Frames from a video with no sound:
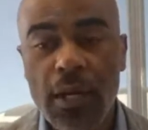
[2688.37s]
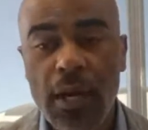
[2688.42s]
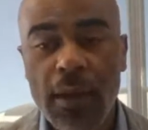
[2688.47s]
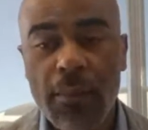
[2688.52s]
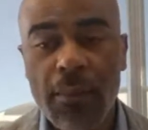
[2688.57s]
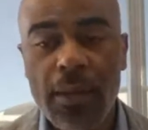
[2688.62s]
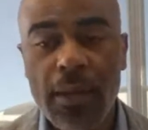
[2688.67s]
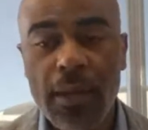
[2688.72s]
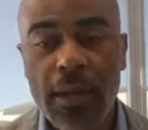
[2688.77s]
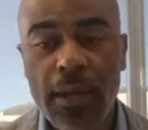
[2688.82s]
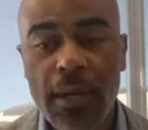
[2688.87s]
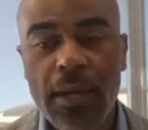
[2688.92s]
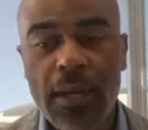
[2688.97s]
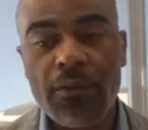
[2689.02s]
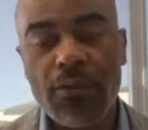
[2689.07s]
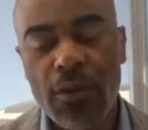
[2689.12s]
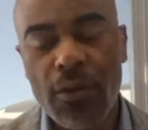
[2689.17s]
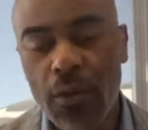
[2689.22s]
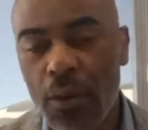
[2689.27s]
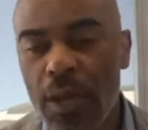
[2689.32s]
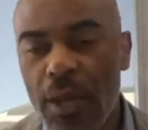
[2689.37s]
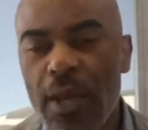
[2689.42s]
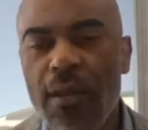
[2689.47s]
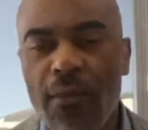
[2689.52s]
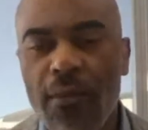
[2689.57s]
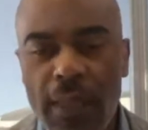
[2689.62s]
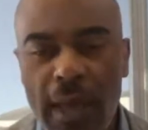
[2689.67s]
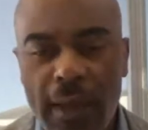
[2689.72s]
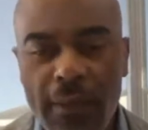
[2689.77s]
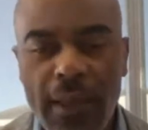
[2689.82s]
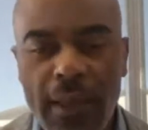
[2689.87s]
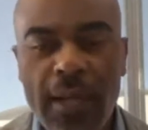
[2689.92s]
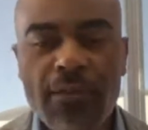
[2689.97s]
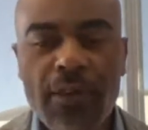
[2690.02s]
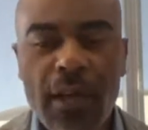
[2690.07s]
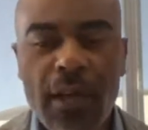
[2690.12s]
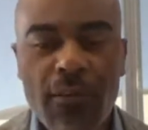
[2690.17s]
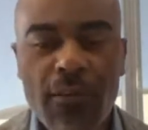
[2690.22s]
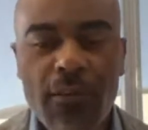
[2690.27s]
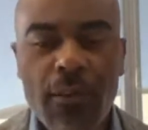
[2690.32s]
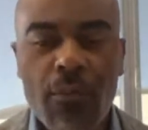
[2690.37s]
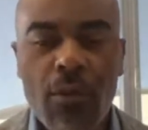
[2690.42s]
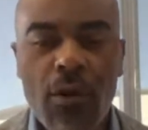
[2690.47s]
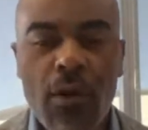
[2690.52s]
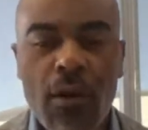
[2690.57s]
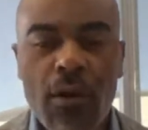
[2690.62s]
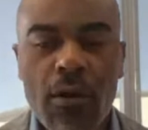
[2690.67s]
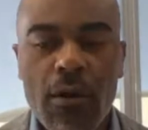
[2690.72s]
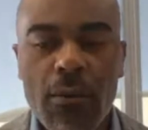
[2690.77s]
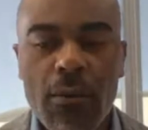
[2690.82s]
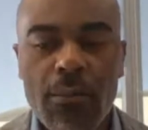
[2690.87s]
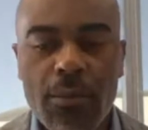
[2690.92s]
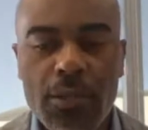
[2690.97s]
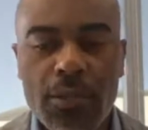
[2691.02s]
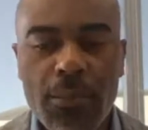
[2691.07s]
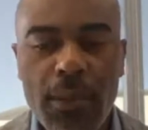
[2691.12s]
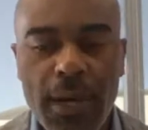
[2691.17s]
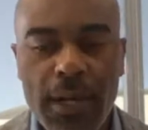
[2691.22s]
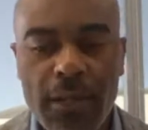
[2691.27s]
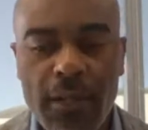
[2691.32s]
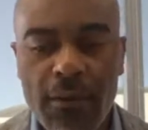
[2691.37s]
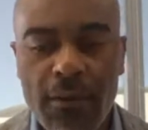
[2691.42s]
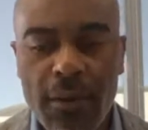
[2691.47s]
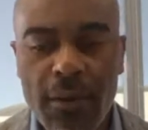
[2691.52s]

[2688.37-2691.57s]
And so that's kind of the broader perspective.